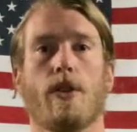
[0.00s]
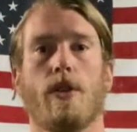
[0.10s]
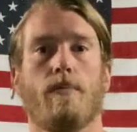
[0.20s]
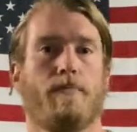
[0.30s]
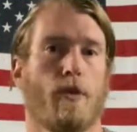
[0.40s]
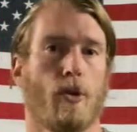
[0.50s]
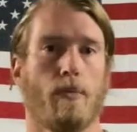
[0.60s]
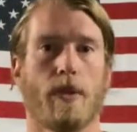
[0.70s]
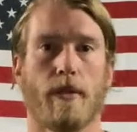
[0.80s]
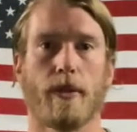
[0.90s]
to do
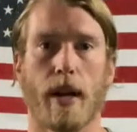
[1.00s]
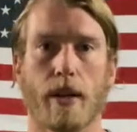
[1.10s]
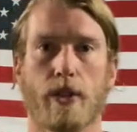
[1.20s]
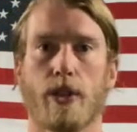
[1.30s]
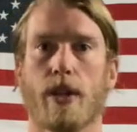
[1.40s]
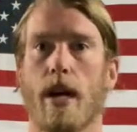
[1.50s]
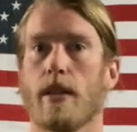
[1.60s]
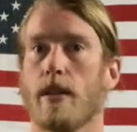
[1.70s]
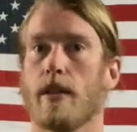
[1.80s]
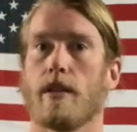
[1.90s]
different
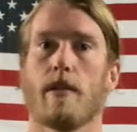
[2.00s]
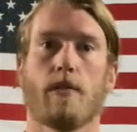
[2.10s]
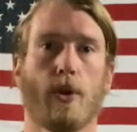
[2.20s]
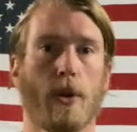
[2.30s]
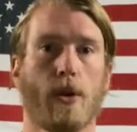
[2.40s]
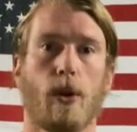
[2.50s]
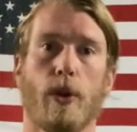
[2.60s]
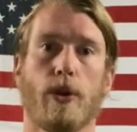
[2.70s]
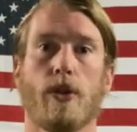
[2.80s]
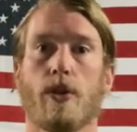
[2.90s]
exercises, to
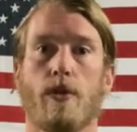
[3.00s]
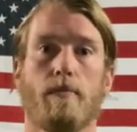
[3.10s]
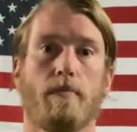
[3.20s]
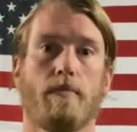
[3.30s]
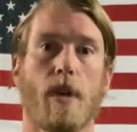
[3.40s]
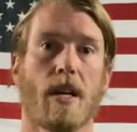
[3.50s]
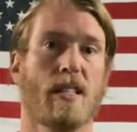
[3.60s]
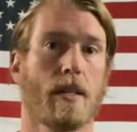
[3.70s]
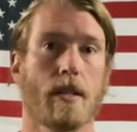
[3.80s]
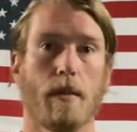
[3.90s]
include
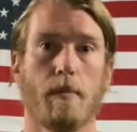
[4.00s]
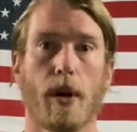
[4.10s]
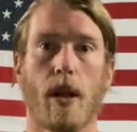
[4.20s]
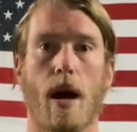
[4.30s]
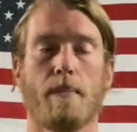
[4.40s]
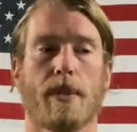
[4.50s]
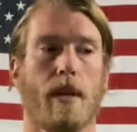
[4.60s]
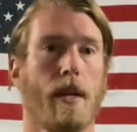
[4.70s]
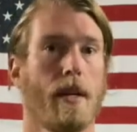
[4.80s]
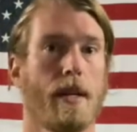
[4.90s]
assisted pull-ups,
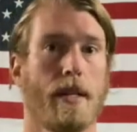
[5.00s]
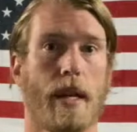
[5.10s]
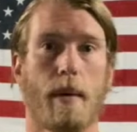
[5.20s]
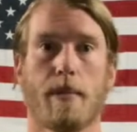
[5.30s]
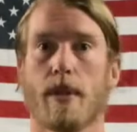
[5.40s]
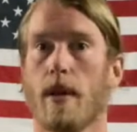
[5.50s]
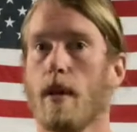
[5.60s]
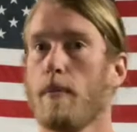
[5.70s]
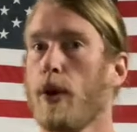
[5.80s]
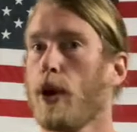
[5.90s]
dips,
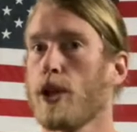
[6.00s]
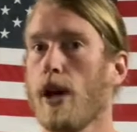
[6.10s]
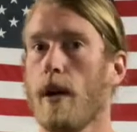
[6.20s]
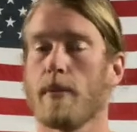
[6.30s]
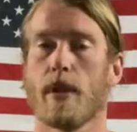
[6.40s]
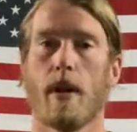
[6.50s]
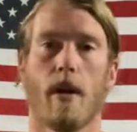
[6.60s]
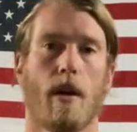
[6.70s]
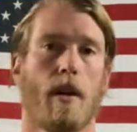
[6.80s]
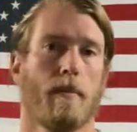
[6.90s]
push-ups,
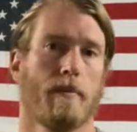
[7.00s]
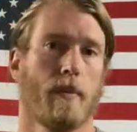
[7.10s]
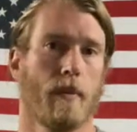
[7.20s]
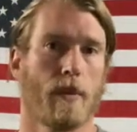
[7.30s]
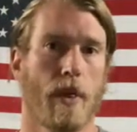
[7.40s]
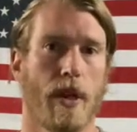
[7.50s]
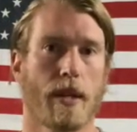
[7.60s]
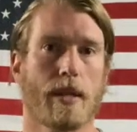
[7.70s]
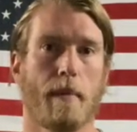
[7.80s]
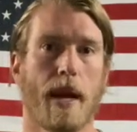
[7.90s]

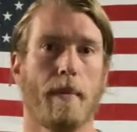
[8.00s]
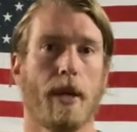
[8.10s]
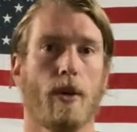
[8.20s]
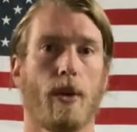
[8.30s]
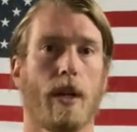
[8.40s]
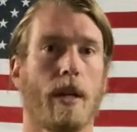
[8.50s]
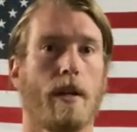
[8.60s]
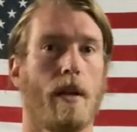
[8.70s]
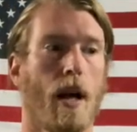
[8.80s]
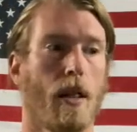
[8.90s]
things that maybe you need
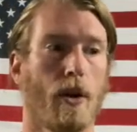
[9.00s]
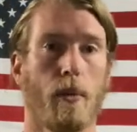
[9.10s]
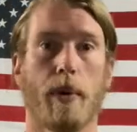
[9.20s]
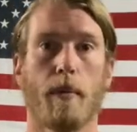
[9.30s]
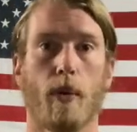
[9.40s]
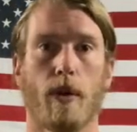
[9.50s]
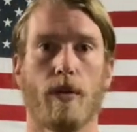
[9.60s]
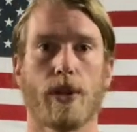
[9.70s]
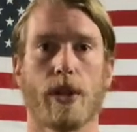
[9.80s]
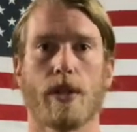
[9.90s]
a little bit more
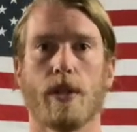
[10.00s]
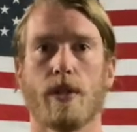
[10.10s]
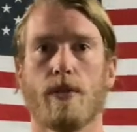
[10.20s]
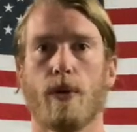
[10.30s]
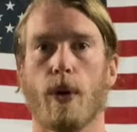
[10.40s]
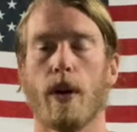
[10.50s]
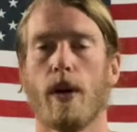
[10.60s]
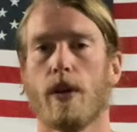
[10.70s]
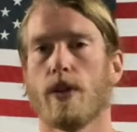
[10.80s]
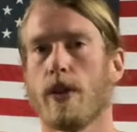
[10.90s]
resistance for.
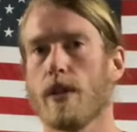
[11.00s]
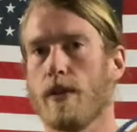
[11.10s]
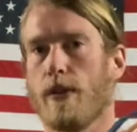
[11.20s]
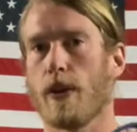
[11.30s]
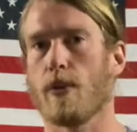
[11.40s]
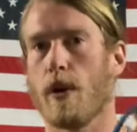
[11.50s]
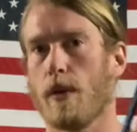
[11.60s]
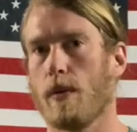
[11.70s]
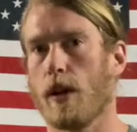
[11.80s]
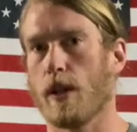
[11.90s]
So this is the first one.
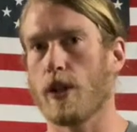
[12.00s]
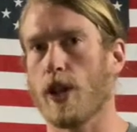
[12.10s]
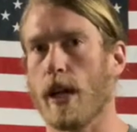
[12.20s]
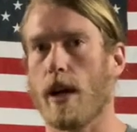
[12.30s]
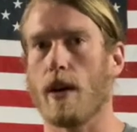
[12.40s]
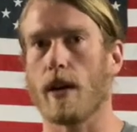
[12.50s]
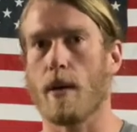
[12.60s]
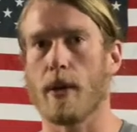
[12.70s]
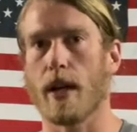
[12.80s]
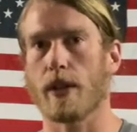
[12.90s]
I'm gonna check out a
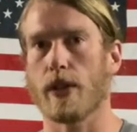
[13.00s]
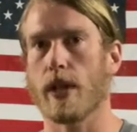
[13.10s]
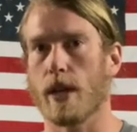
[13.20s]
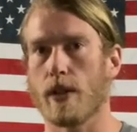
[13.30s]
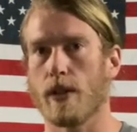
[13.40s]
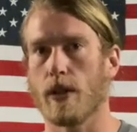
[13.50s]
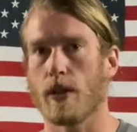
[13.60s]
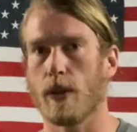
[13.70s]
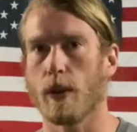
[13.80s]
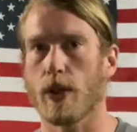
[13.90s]
couple exercises you can
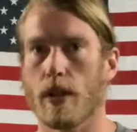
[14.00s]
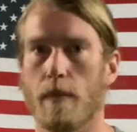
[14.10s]
do with just some